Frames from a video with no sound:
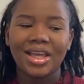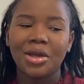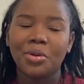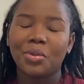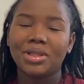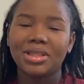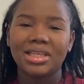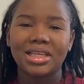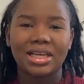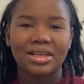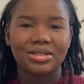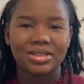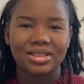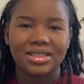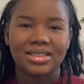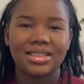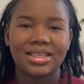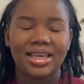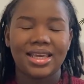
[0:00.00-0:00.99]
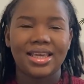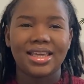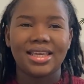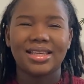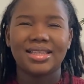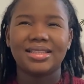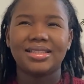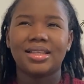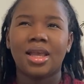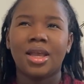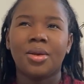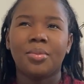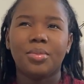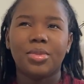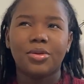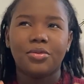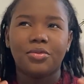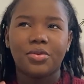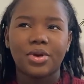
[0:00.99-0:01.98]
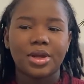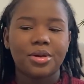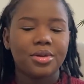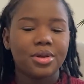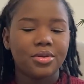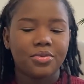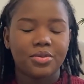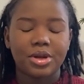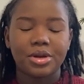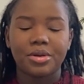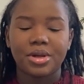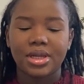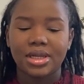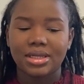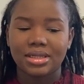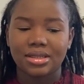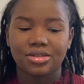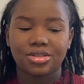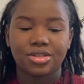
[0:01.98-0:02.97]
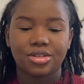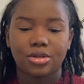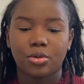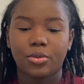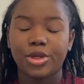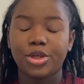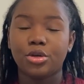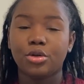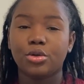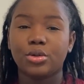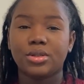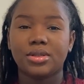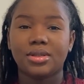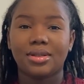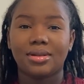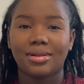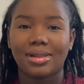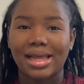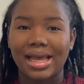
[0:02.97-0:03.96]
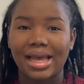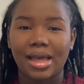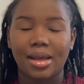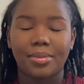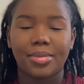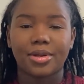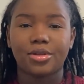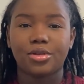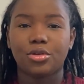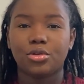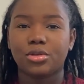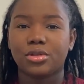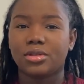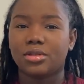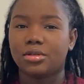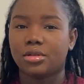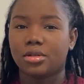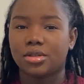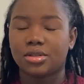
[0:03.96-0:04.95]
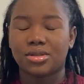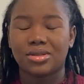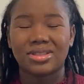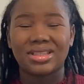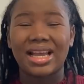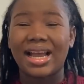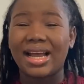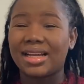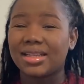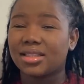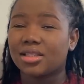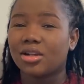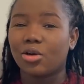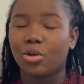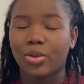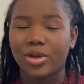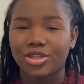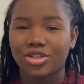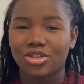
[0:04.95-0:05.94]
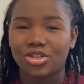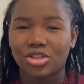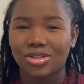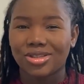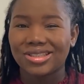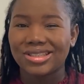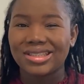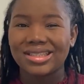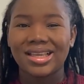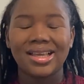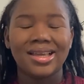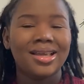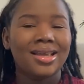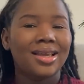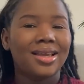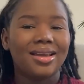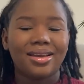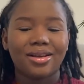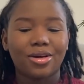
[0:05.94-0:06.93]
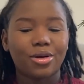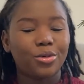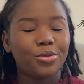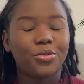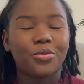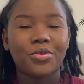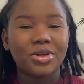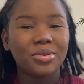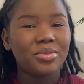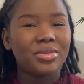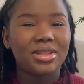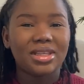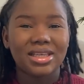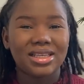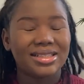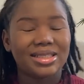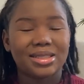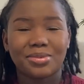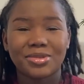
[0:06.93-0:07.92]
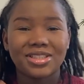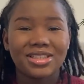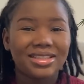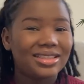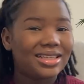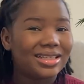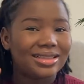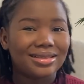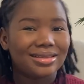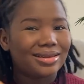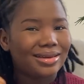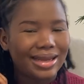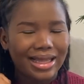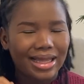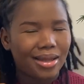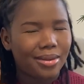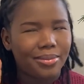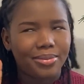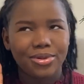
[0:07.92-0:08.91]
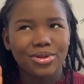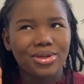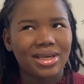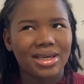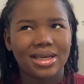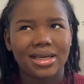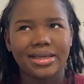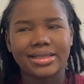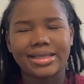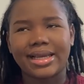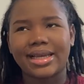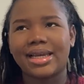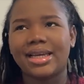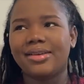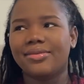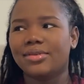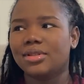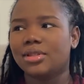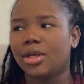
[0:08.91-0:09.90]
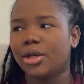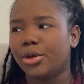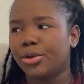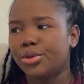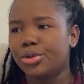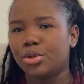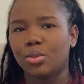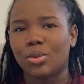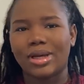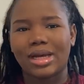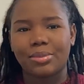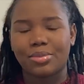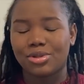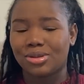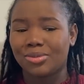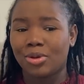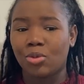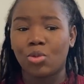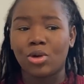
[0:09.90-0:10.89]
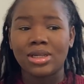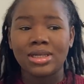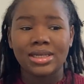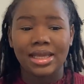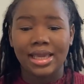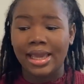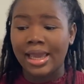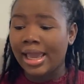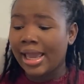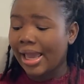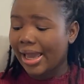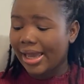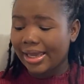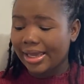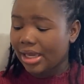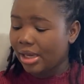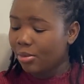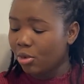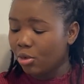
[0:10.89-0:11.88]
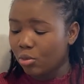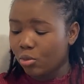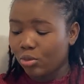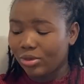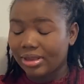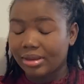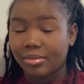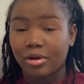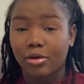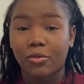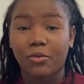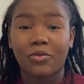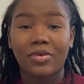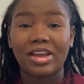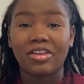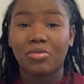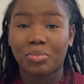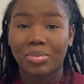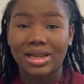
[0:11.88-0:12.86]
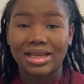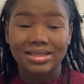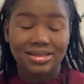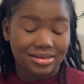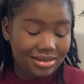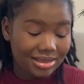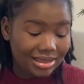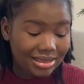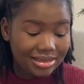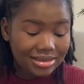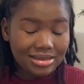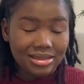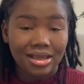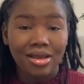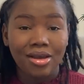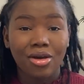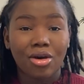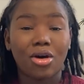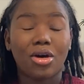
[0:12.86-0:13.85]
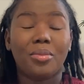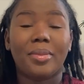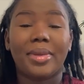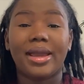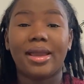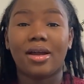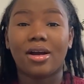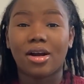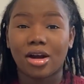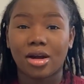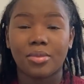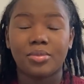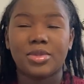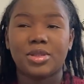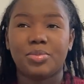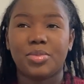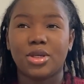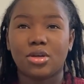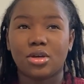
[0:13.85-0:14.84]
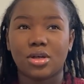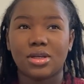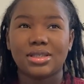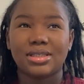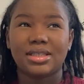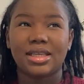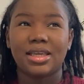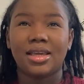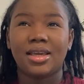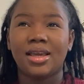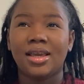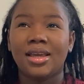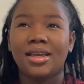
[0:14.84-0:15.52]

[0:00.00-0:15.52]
one thing I'll just say is be very, very intentional when you go to the lab and you go to the doctors. Ask questions, confirm things, especially at the lab. You guys, I can't even tell you what happened to me. One day, I came home with about 5 plasters on my arms because they